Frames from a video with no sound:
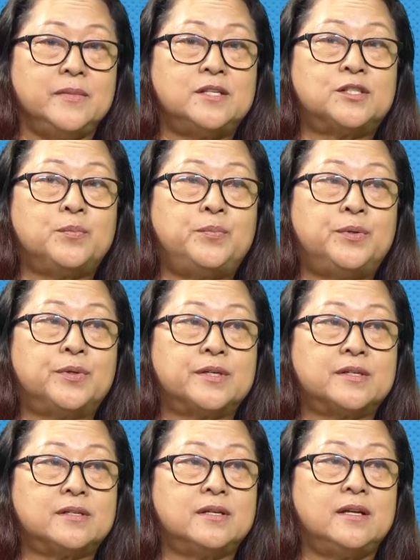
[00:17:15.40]

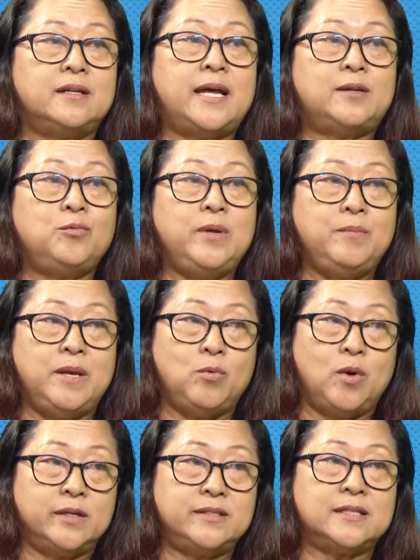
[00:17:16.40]
support that we may
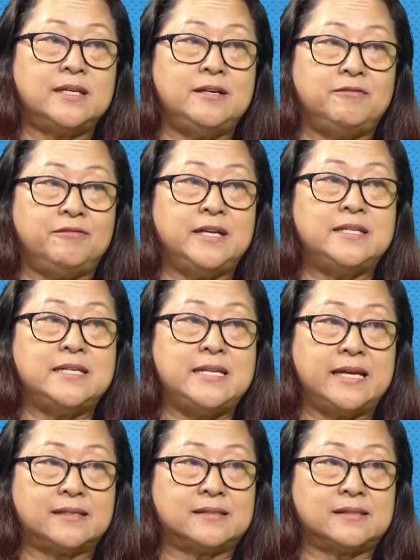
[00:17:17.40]
want to give in
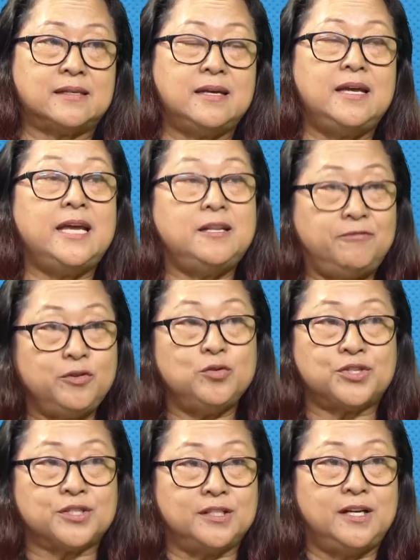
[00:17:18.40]
the
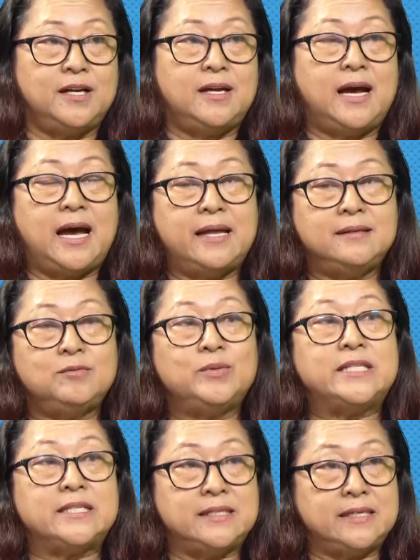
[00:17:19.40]
future and
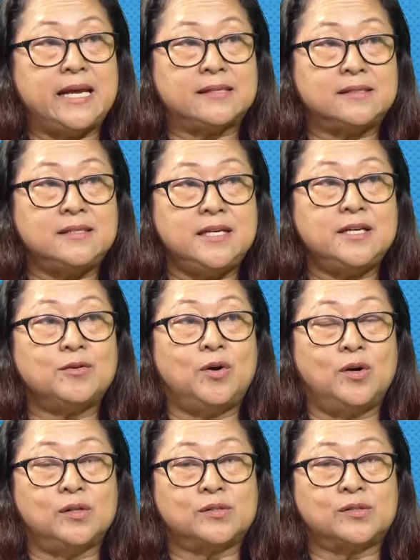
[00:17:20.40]
within the next year
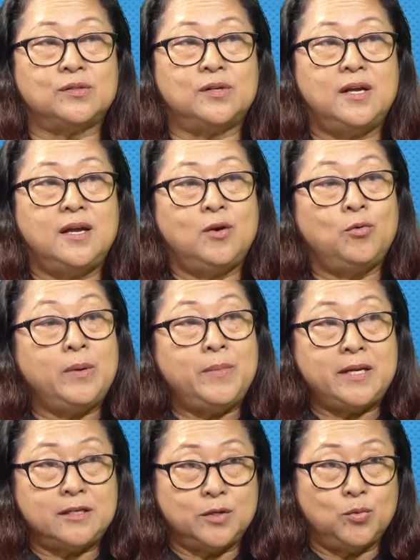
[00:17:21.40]
also.
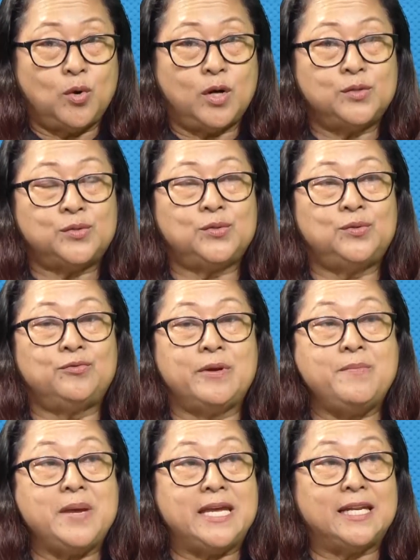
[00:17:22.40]
Women are the ones who
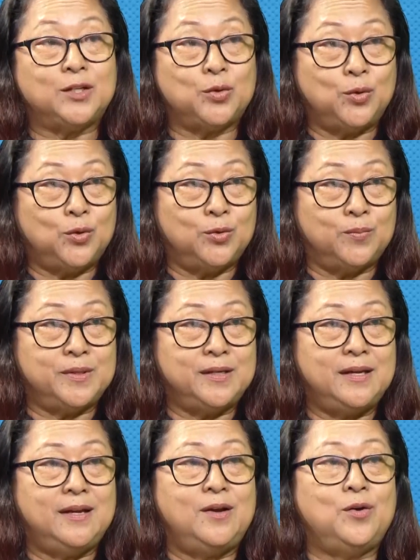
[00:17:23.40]
remain at home,
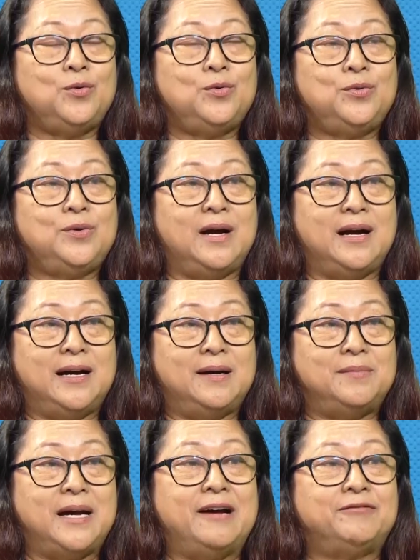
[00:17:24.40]
who
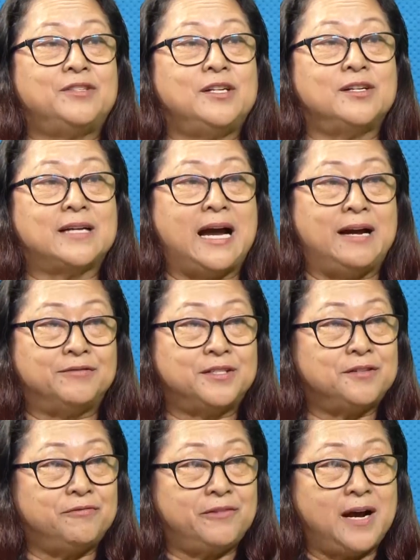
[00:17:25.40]
have to look
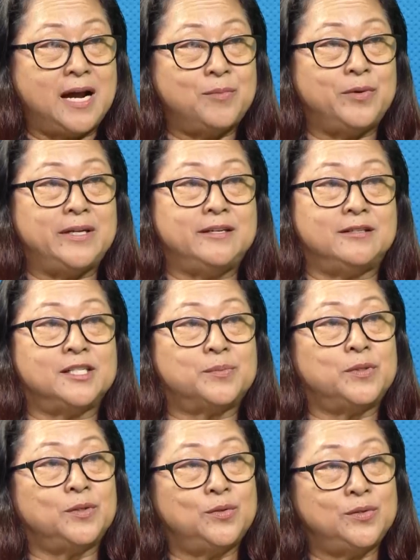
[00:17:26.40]
after the farm when their
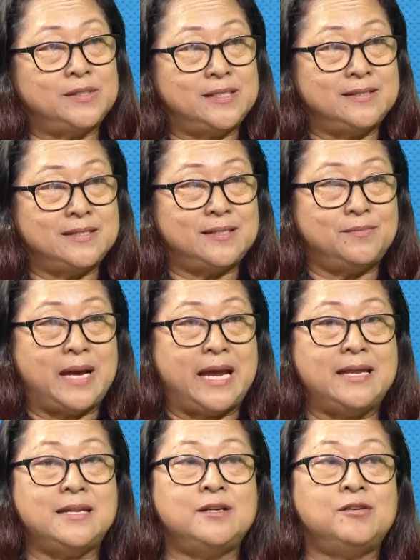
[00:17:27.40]
husband mm-hmm. goes into the
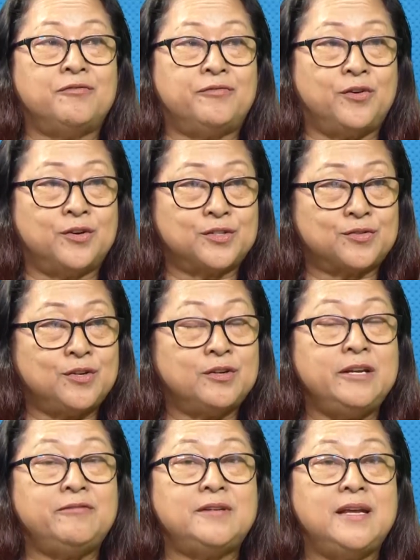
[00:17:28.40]
mining or forestry or
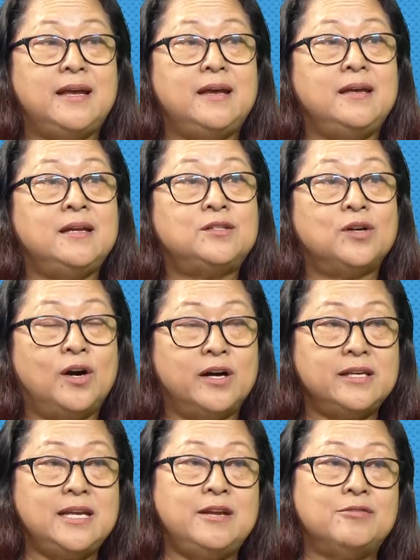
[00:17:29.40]
even into
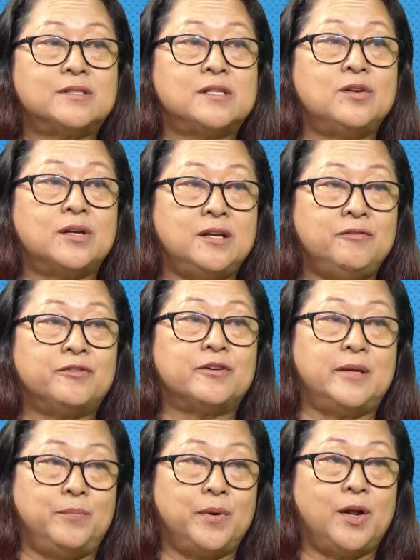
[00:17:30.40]
other areas looking
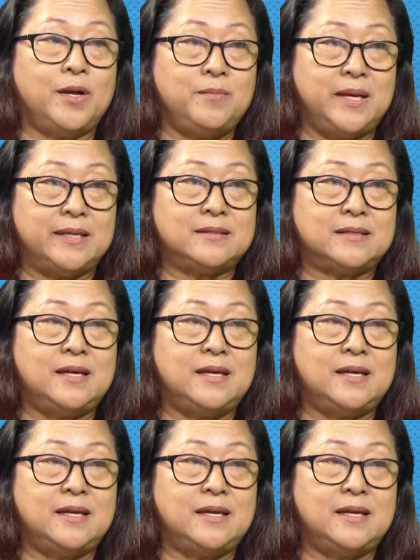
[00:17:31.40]
for employment.